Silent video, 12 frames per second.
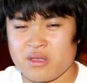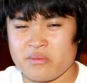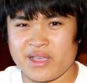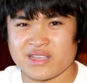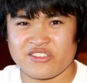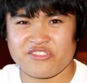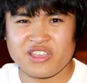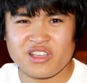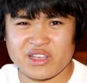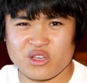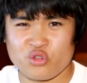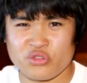because I feel
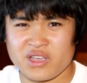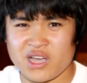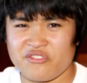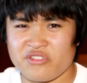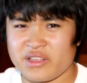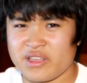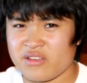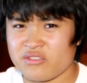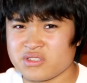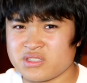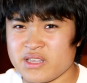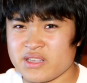like Only God
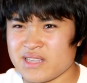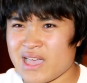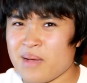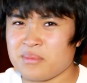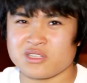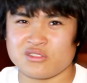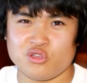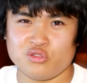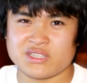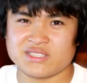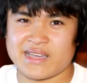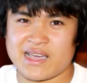Forgives is
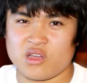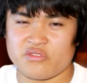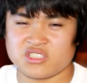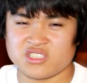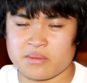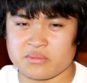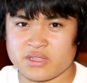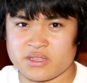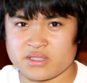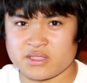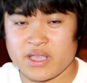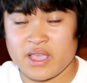absolutely style over
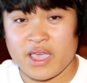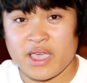substance.